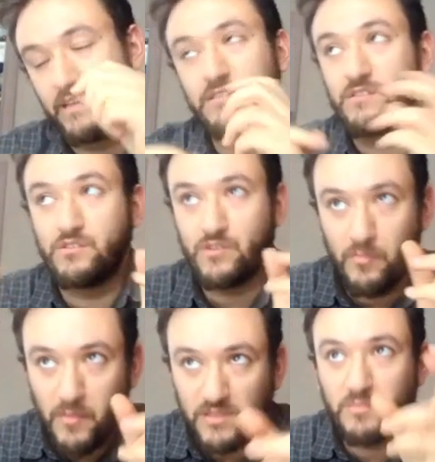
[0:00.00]
so
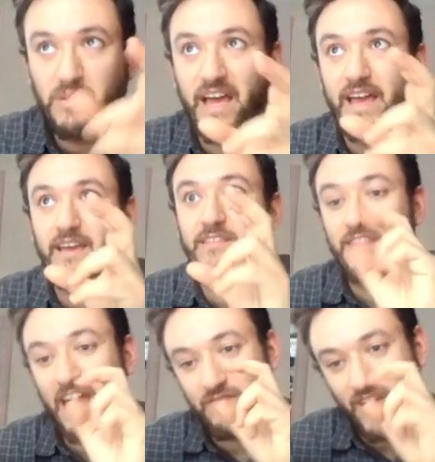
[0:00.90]
multiplying
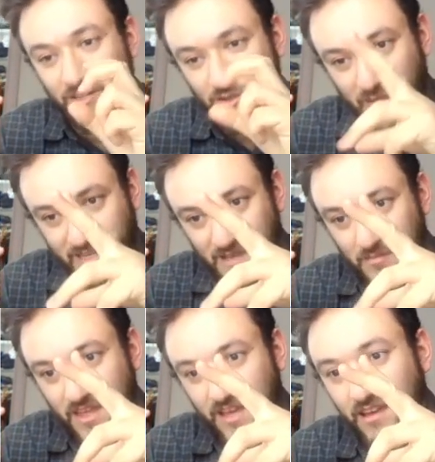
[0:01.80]
that vector by
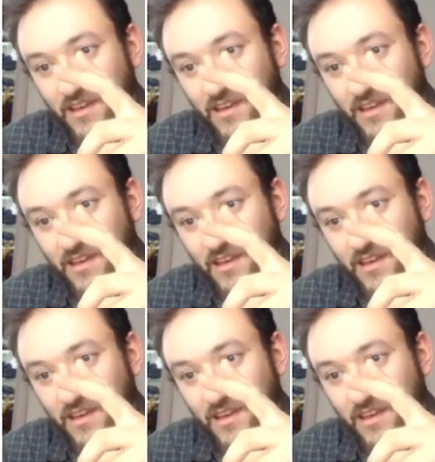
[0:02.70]
something,